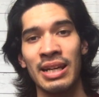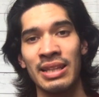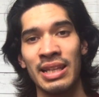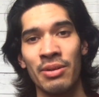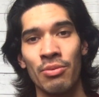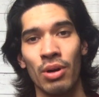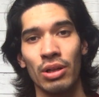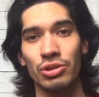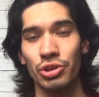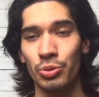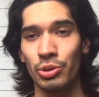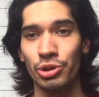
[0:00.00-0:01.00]
and they want
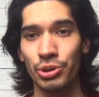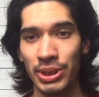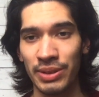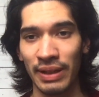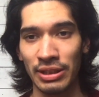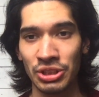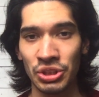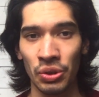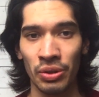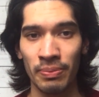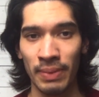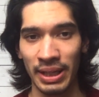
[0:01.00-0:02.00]
to retrieve that
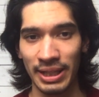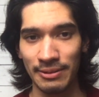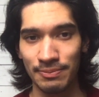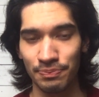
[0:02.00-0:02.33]
stolen money.